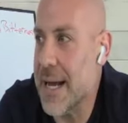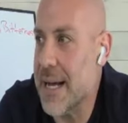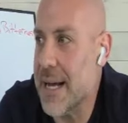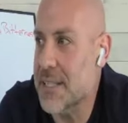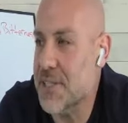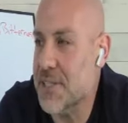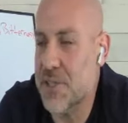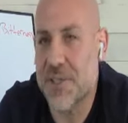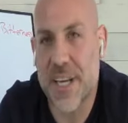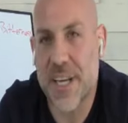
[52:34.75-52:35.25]

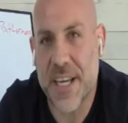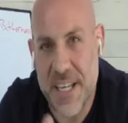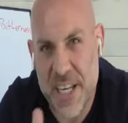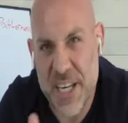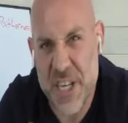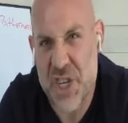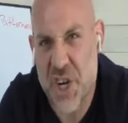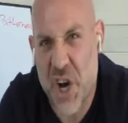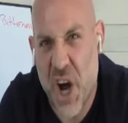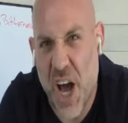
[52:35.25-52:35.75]
as you take it in
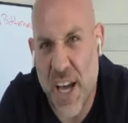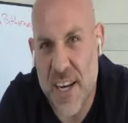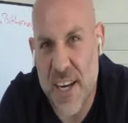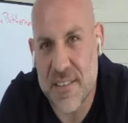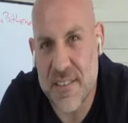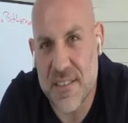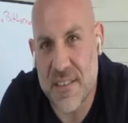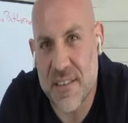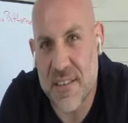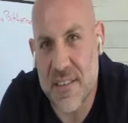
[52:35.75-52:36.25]
a shot,
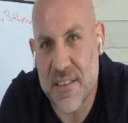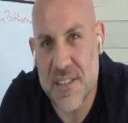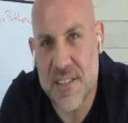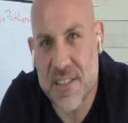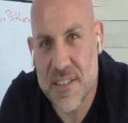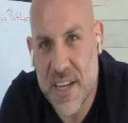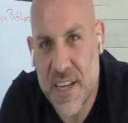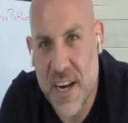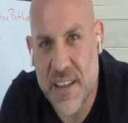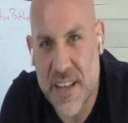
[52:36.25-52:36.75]
or it's
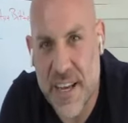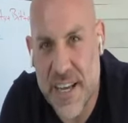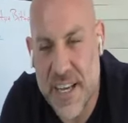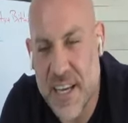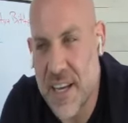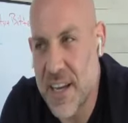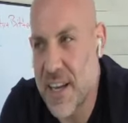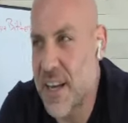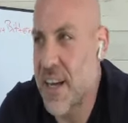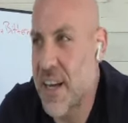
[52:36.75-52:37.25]
kind of like
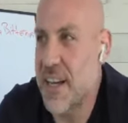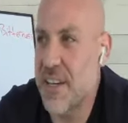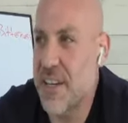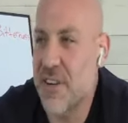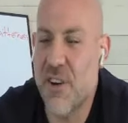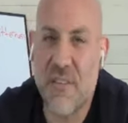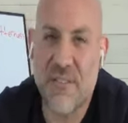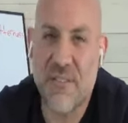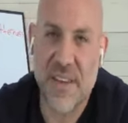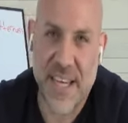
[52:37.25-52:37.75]

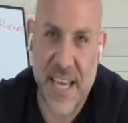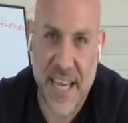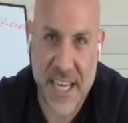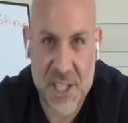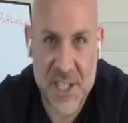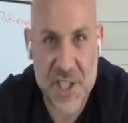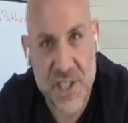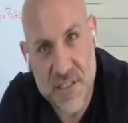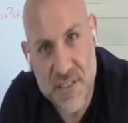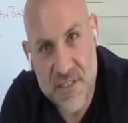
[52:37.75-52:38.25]
you're on
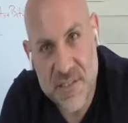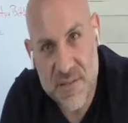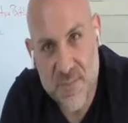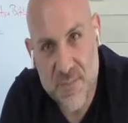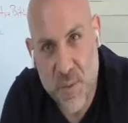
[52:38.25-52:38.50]
vacation,